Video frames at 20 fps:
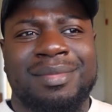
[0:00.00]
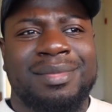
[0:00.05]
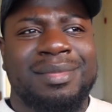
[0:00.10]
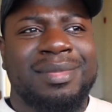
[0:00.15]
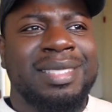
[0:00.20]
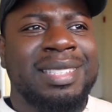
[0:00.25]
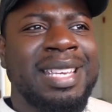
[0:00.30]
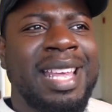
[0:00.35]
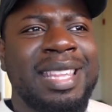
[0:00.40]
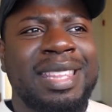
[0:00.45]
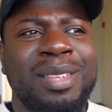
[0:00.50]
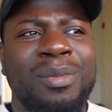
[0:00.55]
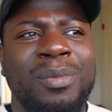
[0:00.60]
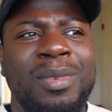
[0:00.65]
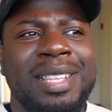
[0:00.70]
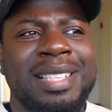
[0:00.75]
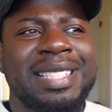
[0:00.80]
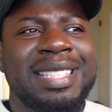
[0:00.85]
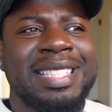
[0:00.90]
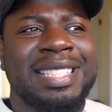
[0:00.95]
nothing
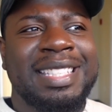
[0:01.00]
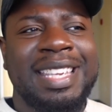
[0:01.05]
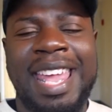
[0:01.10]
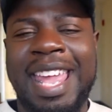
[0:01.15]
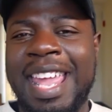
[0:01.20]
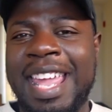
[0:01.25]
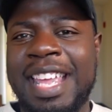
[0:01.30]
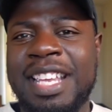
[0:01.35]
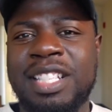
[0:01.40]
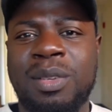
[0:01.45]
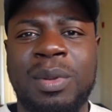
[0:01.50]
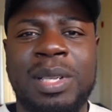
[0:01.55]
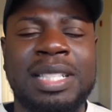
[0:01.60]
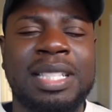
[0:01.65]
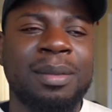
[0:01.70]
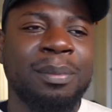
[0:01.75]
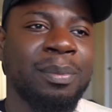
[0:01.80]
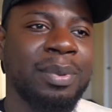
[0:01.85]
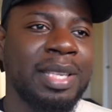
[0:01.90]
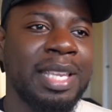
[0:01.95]
was staged. It
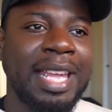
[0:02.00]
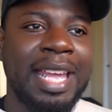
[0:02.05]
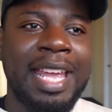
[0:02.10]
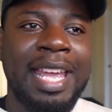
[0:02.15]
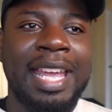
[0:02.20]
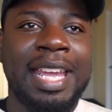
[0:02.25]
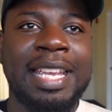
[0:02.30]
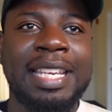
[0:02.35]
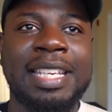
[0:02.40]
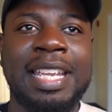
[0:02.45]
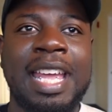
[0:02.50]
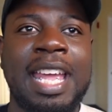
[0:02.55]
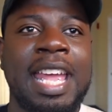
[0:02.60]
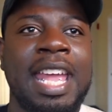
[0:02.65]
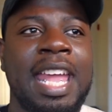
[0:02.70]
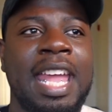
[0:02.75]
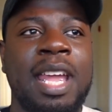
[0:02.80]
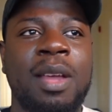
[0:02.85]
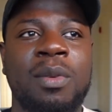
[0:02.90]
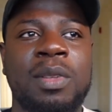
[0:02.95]
wasn't planned.
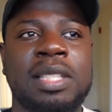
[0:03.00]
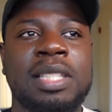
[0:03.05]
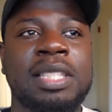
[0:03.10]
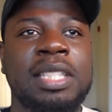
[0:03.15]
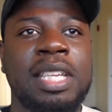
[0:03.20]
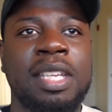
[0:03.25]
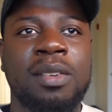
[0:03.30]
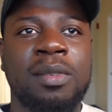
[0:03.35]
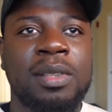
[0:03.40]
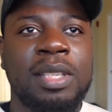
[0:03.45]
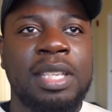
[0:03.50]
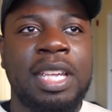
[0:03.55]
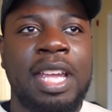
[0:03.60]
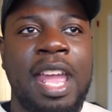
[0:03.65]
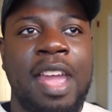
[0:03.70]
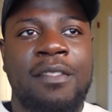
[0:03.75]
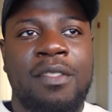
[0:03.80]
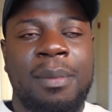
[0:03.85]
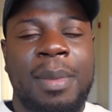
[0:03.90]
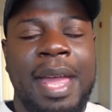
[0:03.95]
It was literally
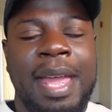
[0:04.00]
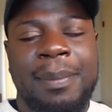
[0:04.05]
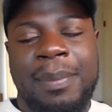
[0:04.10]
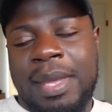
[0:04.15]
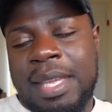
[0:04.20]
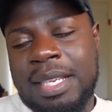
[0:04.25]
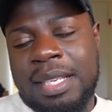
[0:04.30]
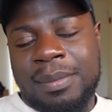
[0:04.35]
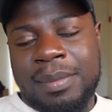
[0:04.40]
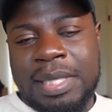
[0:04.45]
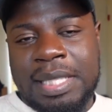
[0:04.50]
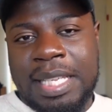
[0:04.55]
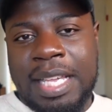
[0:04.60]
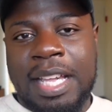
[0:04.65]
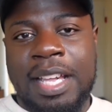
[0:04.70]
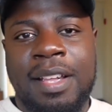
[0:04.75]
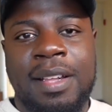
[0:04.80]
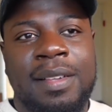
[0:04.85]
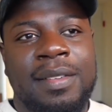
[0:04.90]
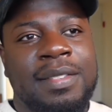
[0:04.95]
everybody being
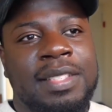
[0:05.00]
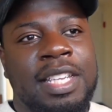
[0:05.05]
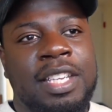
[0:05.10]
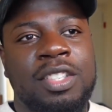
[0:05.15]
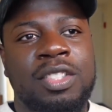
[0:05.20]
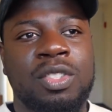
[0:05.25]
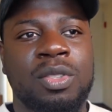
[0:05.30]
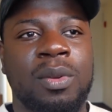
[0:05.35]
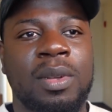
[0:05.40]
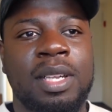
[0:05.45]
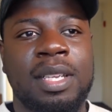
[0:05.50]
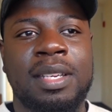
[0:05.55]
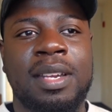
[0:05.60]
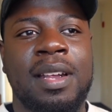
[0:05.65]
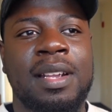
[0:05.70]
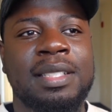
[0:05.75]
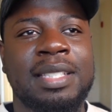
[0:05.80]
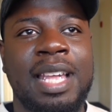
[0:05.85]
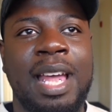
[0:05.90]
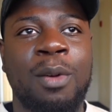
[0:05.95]
themselves, enjoying
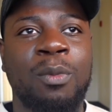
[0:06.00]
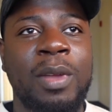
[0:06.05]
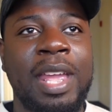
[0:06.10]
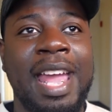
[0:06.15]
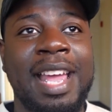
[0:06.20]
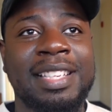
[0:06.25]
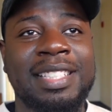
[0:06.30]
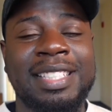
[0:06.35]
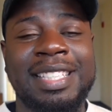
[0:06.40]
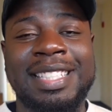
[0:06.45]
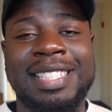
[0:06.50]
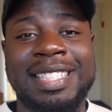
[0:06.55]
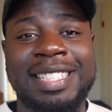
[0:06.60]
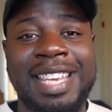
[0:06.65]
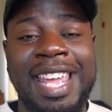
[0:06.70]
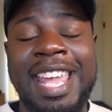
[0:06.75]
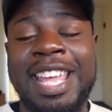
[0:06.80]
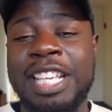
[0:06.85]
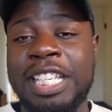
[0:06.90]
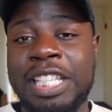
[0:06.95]
our time. We actually
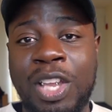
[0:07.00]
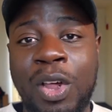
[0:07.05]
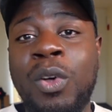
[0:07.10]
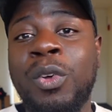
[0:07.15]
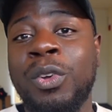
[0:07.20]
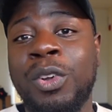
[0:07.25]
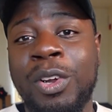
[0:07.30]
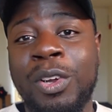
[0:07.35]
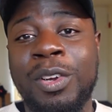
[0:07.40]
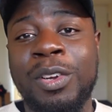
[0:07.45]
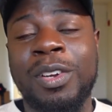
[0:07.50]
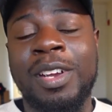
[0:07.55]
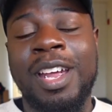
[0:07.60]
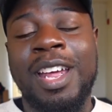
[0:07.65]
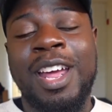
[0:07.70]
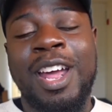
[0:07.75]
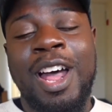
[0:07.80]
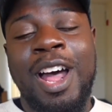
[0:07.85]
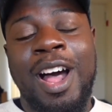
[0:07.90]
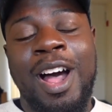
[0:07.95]
stayed longer
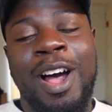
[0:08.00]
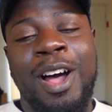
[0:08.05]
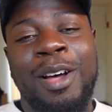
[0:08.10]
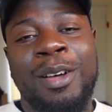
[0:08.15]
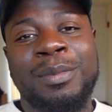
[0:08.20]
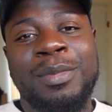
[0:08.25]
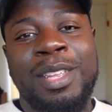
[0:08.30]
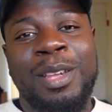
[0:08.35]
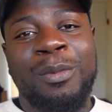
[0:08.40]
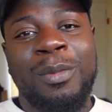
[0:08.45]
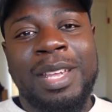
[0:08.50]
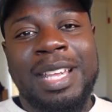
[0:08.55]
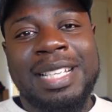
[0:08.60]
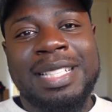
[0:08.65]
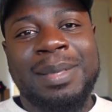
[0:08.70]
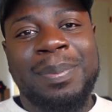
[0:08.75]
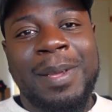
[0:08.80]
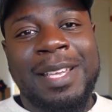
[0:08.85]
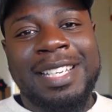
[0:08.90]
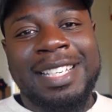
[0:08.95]
um, than we
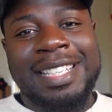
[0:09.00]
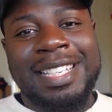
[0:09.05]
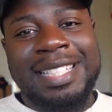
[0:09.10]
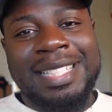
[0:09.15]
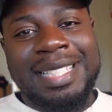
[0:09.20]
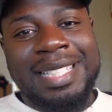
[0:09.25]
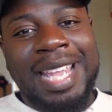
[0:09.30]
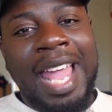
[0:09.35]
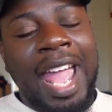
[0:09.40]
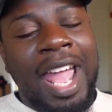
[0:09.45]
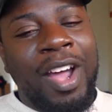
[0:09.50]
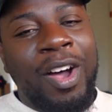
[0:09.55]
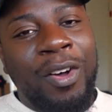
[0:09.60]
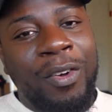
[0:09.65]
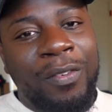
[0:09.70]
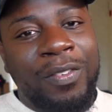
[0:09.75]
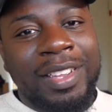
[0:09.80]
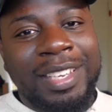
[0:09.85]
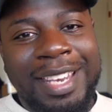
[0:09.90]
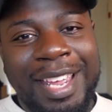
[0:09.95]
expected to stay
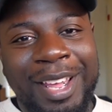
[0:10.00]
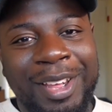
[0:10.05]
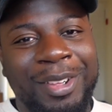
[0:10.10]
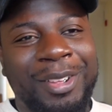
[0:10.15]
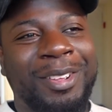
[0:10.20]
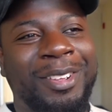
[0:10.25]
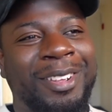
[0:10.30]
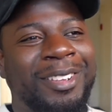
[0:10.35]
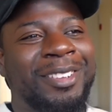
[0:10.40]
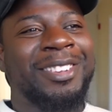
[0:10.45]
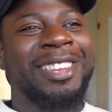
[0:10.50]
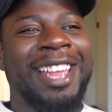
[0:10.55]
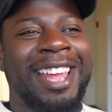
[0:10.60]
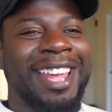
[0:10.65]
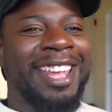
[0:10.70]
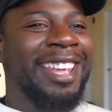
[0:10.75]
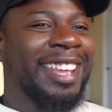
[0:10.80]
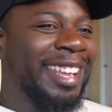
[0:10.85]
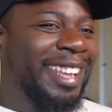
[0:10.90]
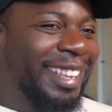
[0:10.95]
over there.
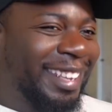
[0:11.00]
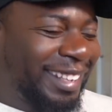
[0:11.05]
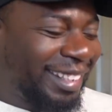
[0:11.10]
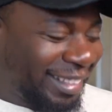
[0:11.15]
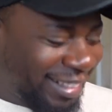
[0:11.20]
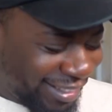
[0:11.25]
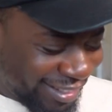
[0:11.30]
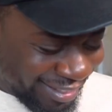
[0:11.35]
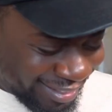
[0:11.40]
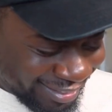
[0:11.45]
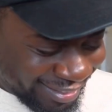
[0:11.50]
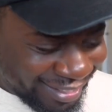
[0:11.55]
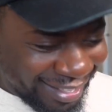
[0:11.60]
like,